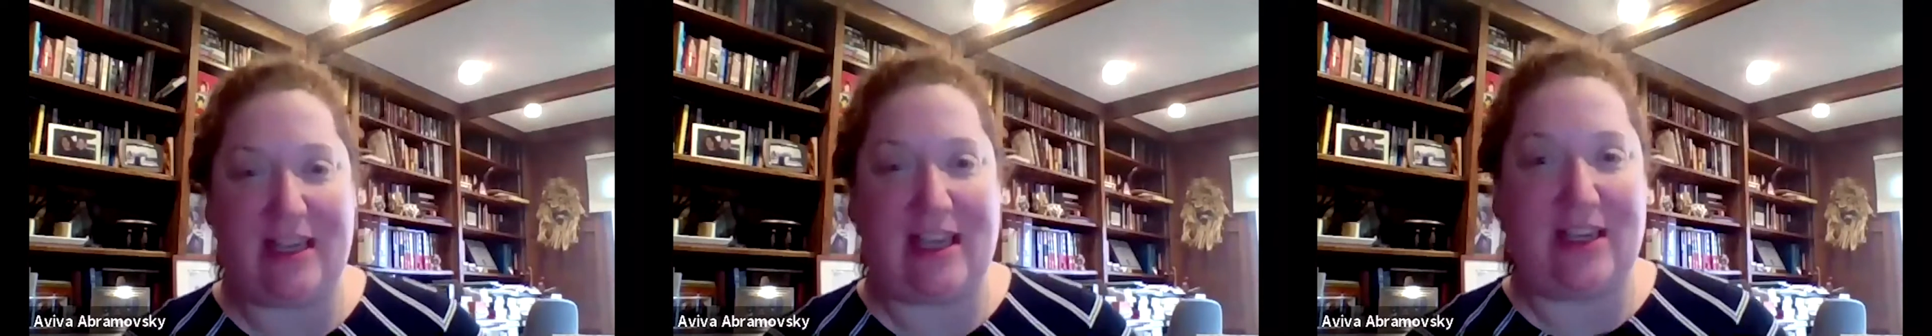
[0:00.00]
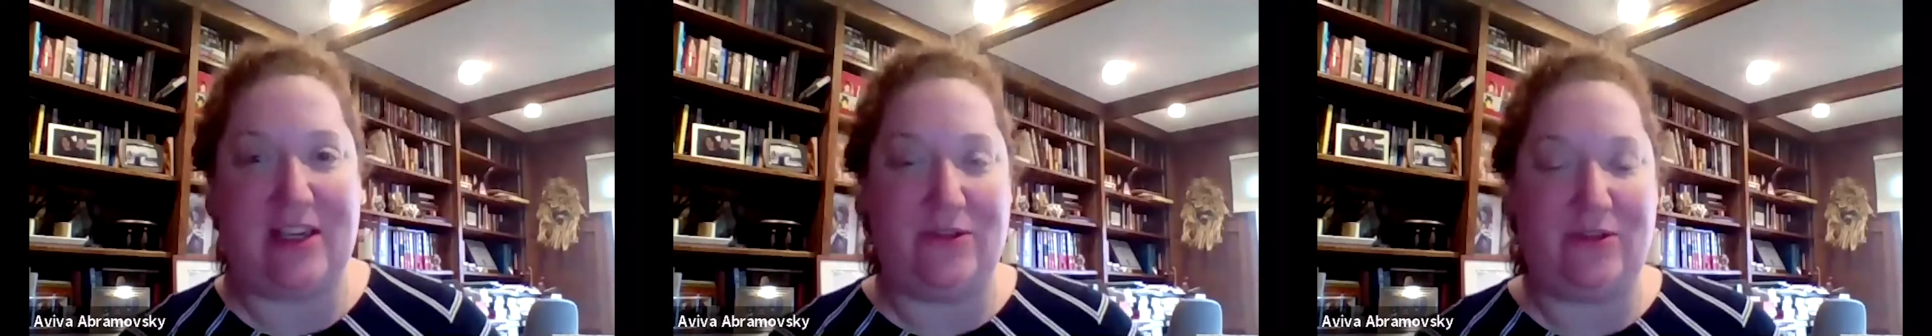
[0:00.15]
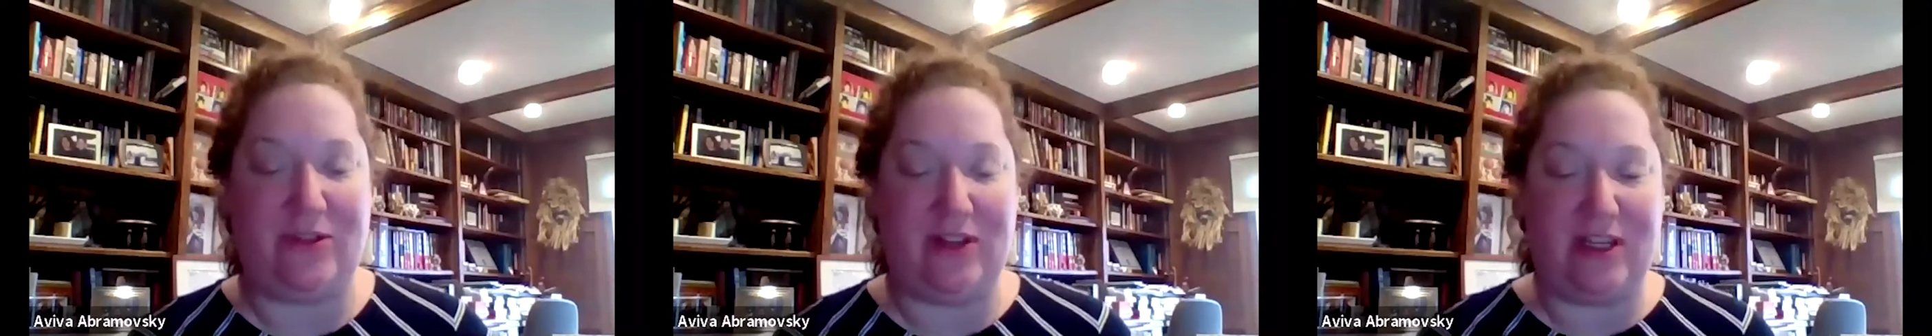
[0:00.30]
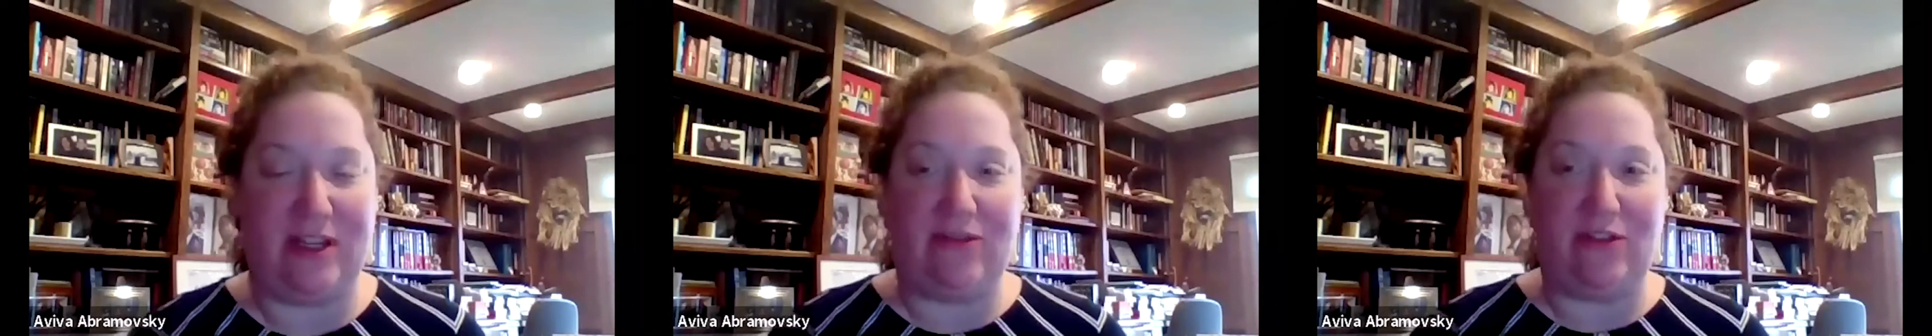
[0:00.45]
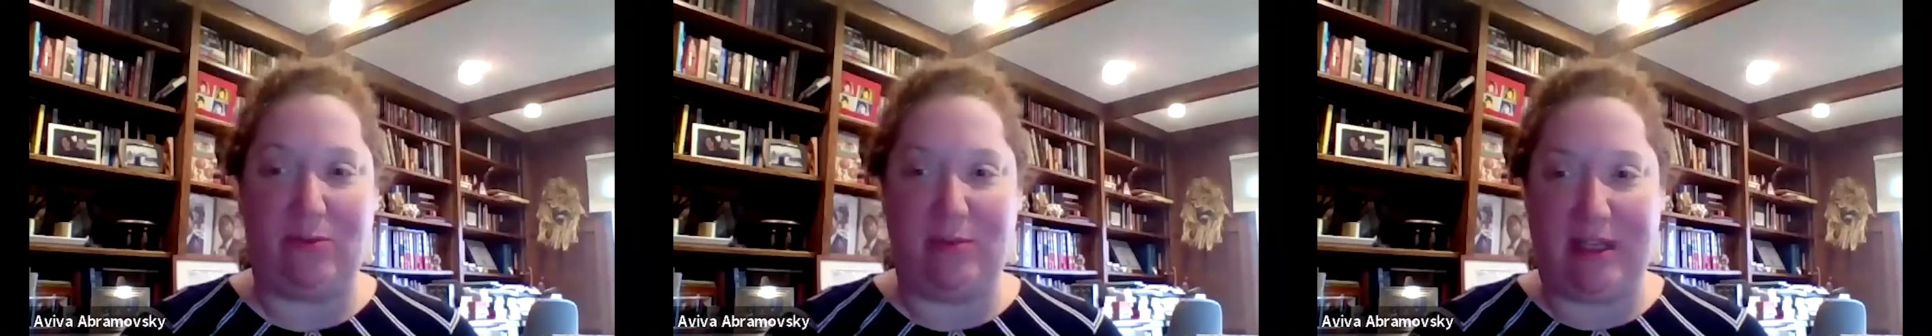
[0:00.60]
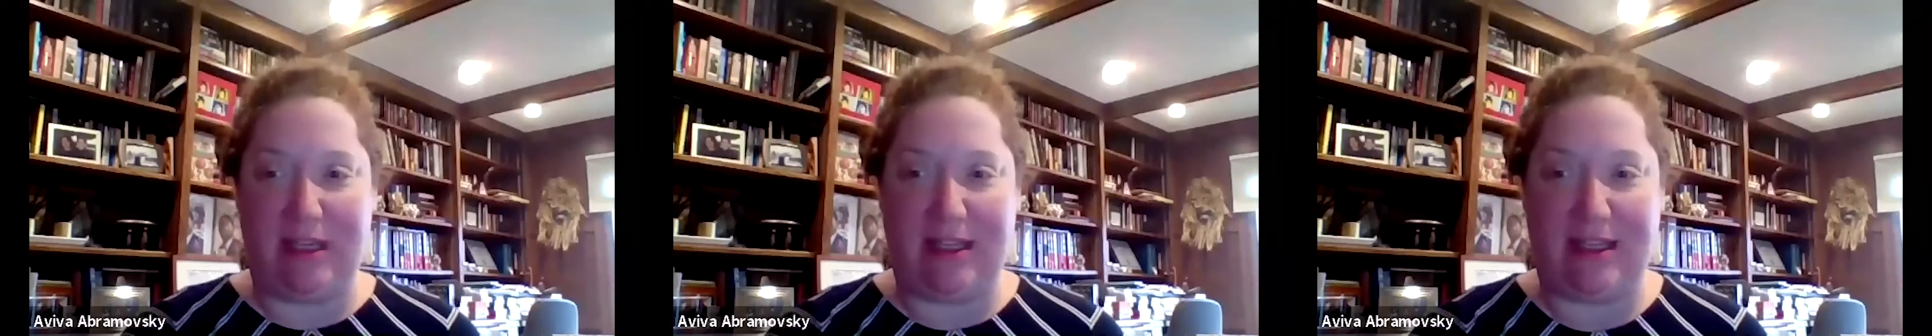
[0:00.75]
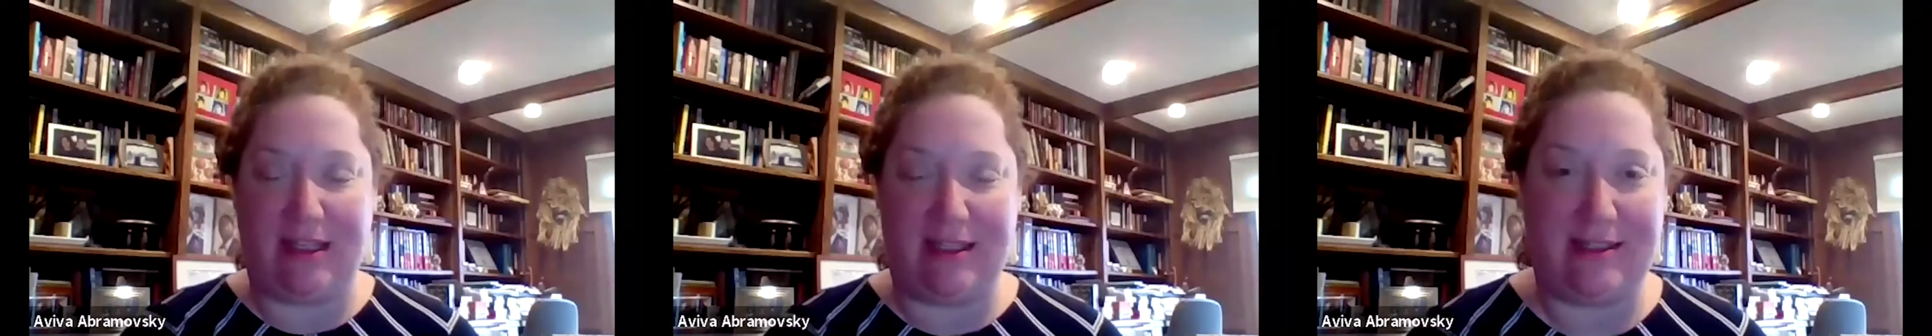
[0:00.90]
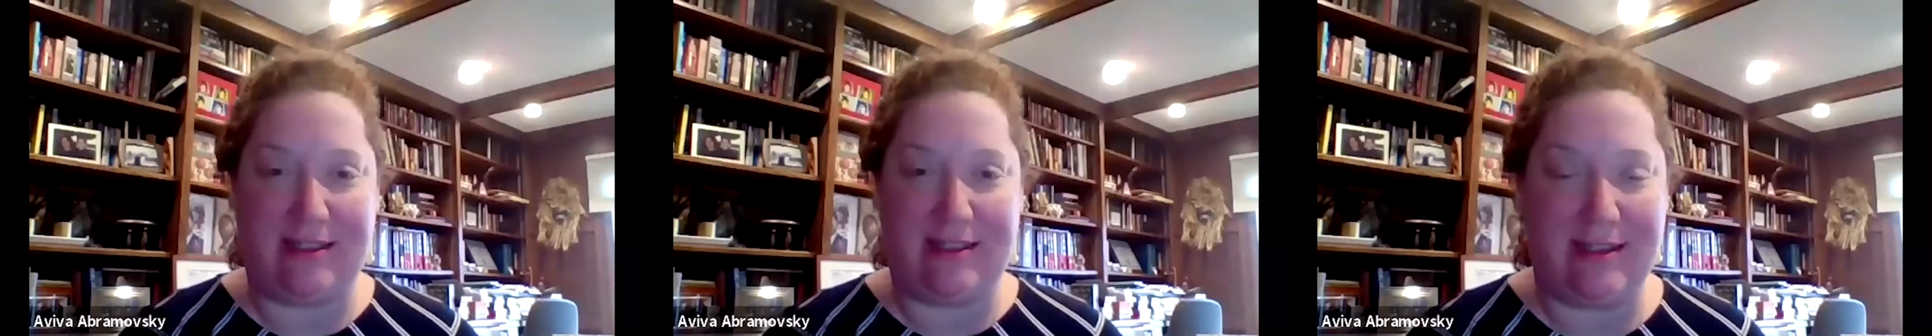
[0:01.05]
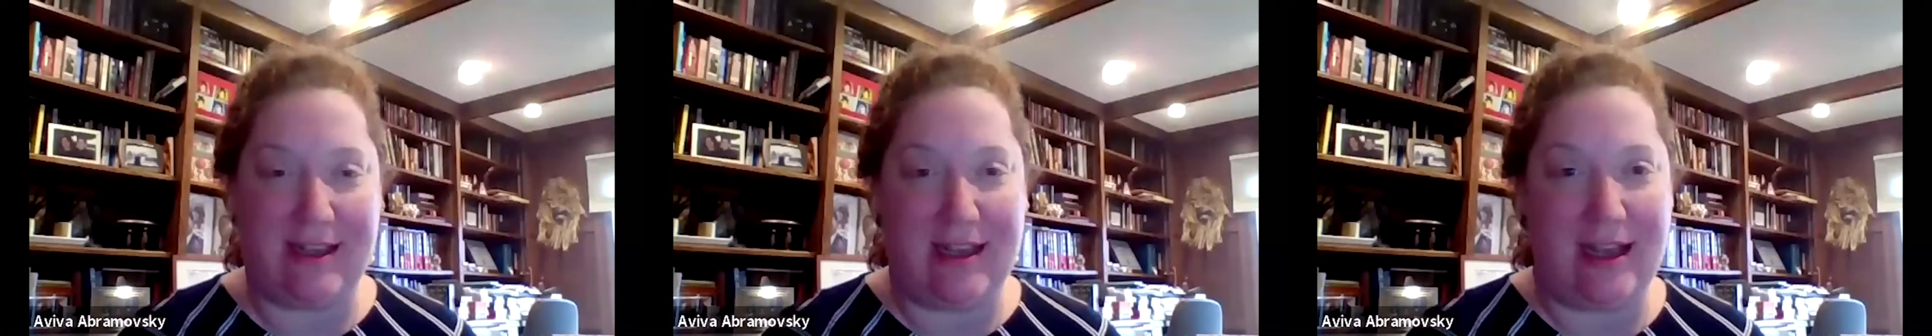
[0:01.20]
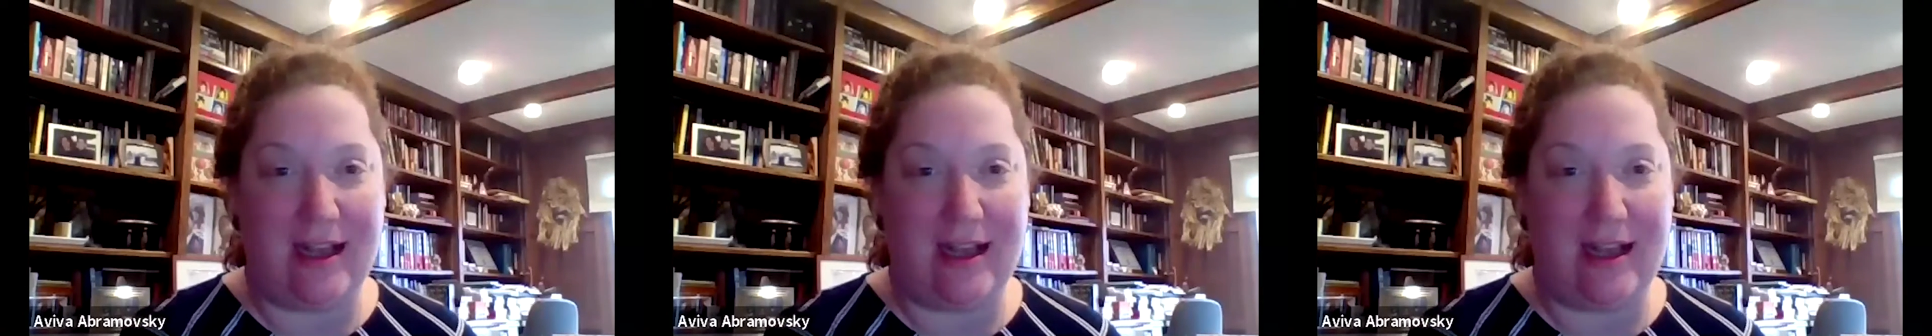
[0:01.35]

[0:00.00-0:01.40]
thank you for giving me this